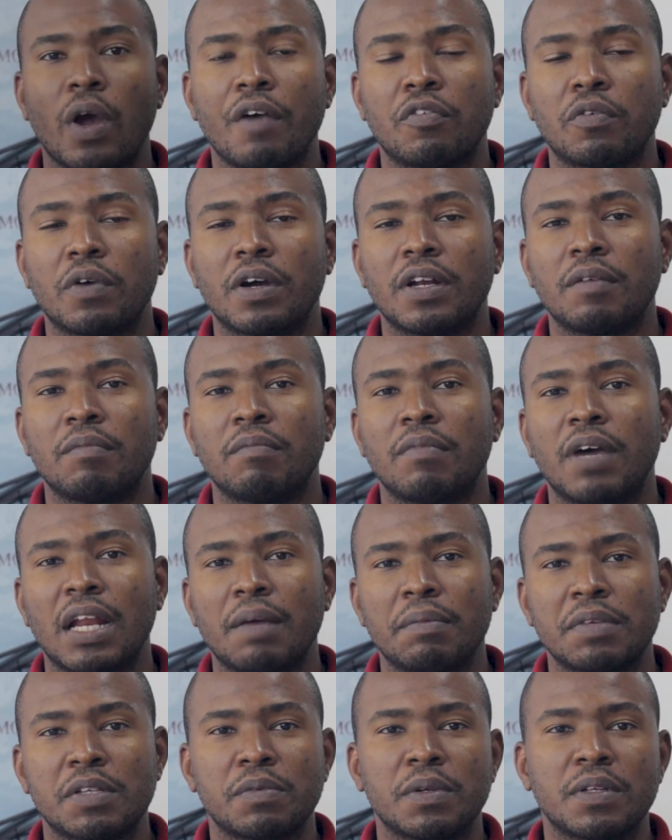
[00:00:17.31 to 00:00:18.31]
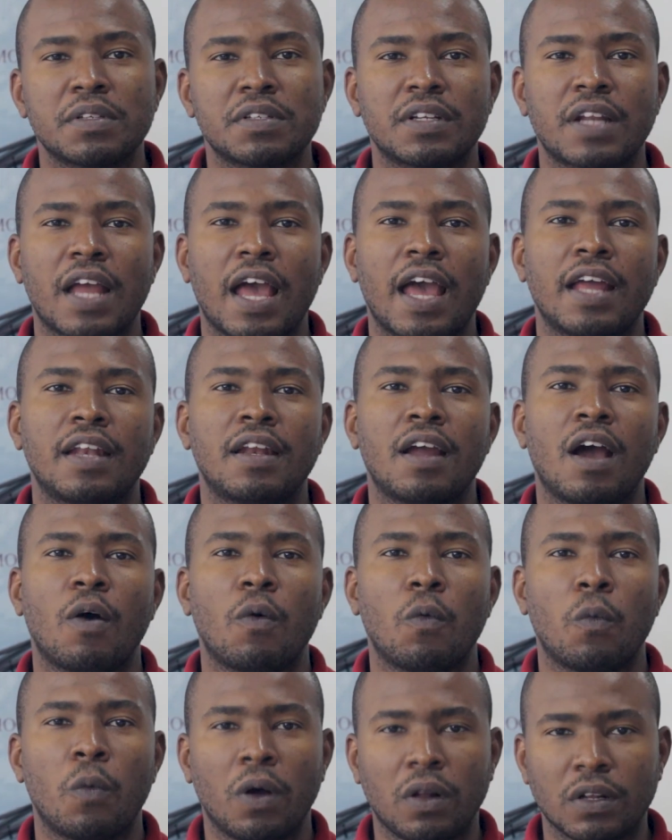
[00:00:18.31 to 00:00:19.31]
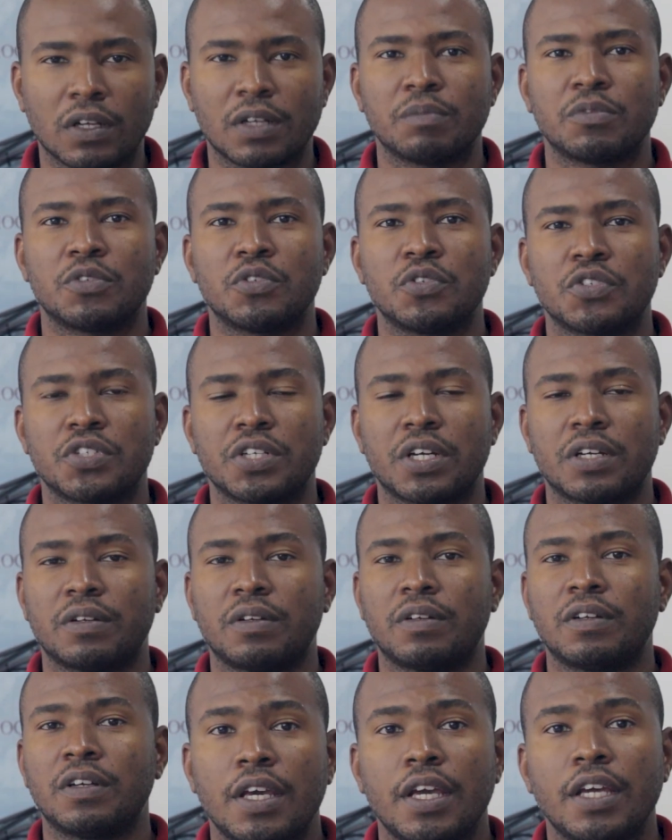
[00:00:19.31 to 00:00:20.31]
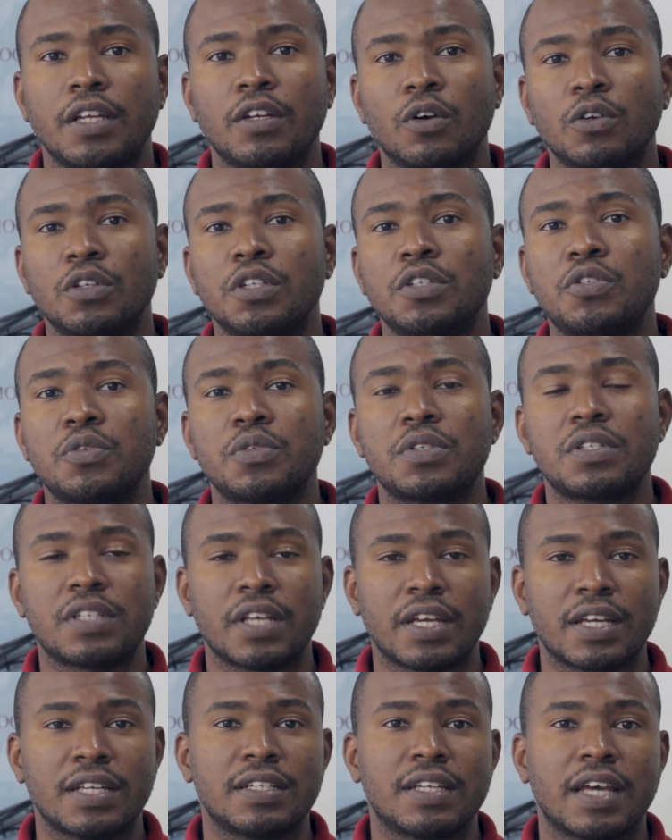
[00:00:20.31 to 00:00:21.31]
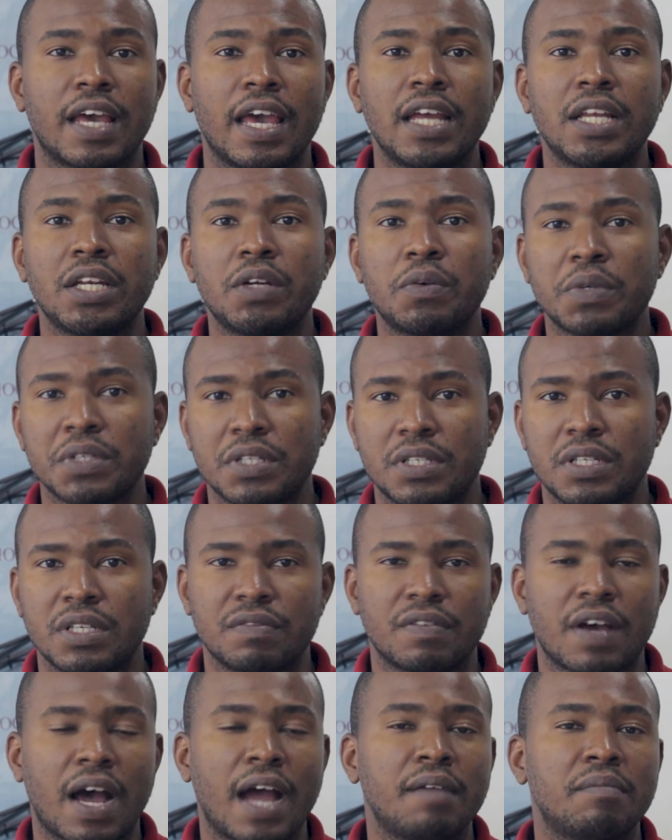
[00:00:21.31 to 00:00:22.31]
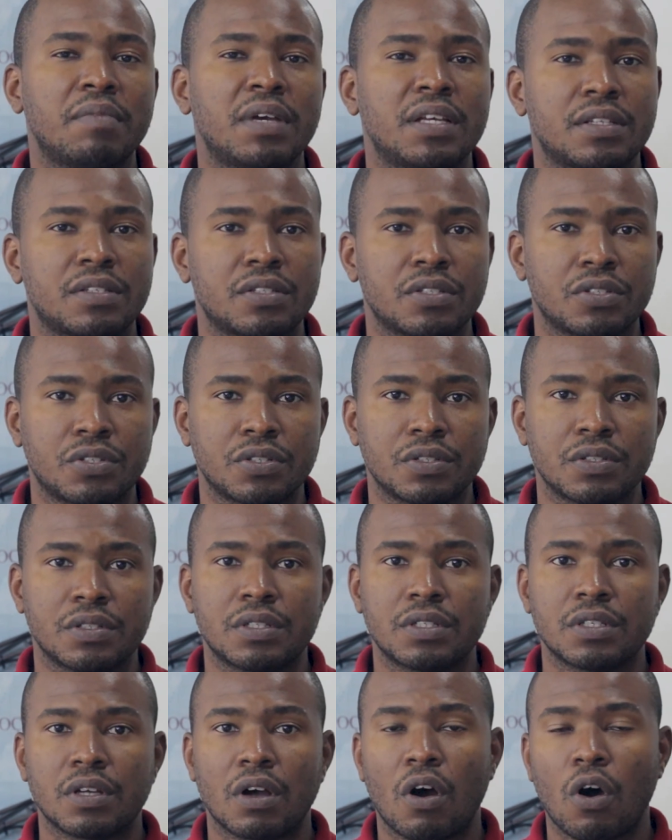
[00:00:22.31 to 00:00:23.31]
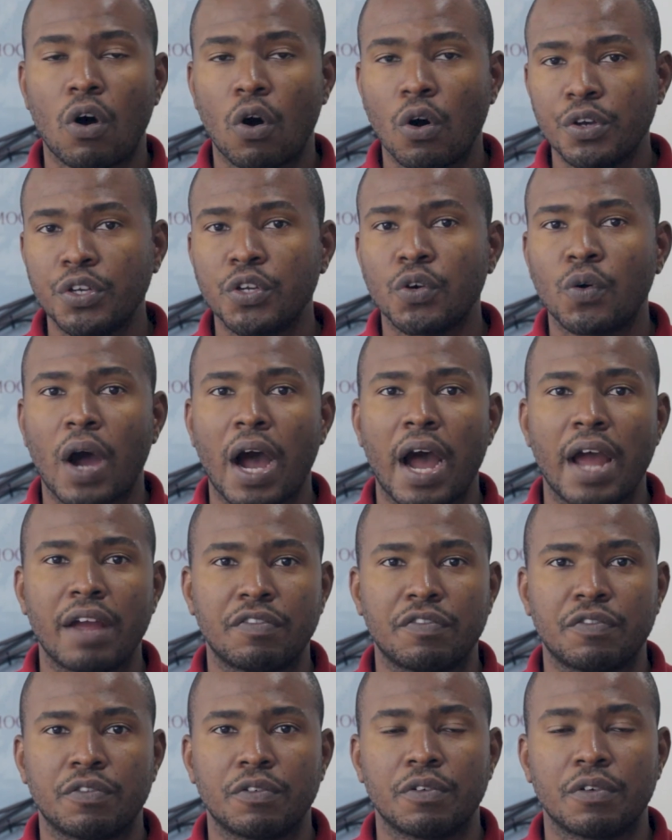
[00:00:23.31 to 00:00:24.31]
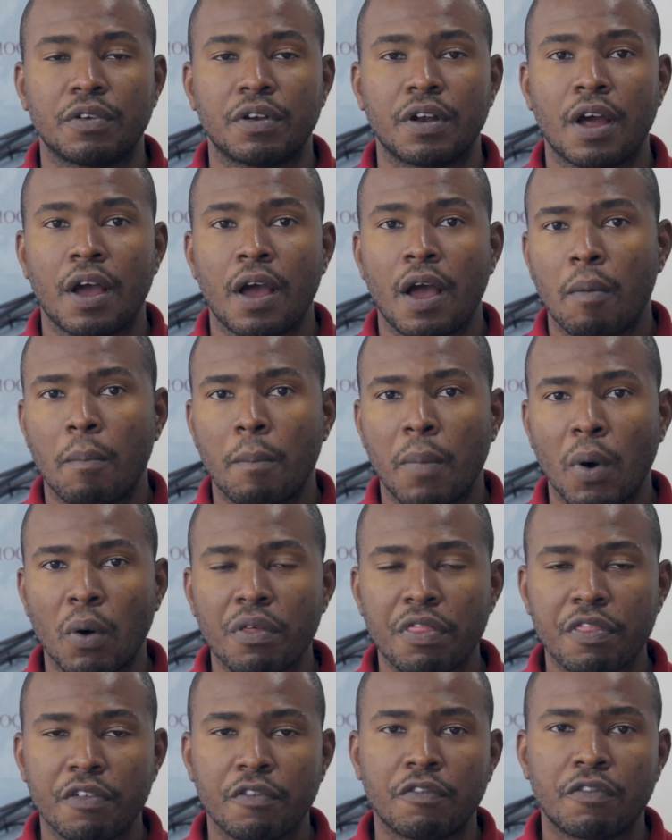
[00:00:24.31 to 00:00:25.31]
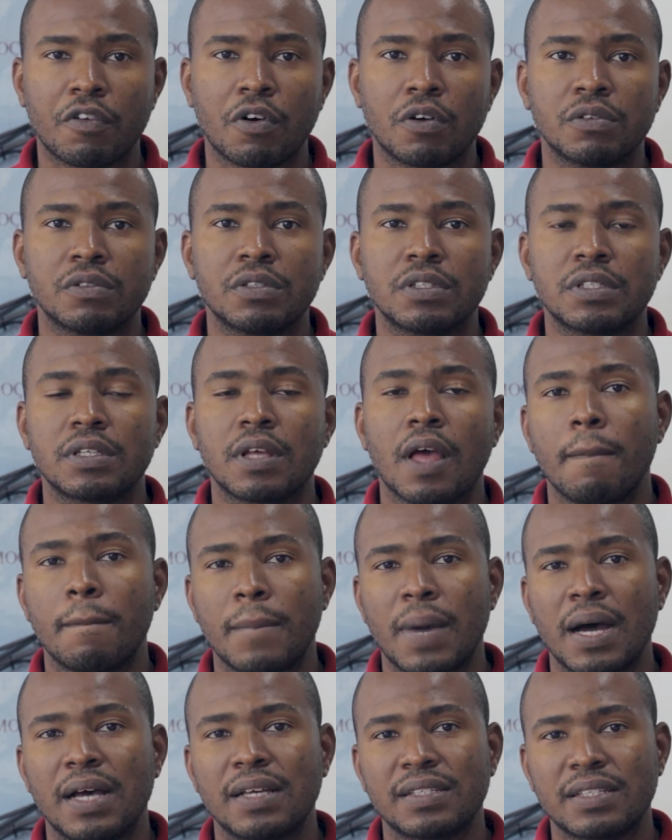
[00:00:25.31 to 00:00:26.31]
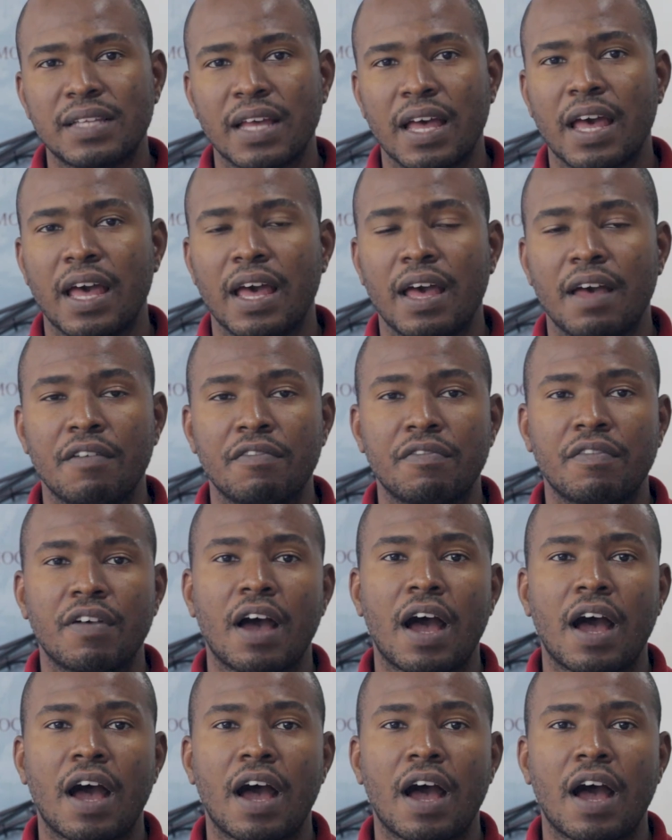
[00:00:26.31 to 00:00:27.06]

everyone, my name is Wilson and welcome to the channel. In order to send and receive iMessages on your iPhone, both phones must have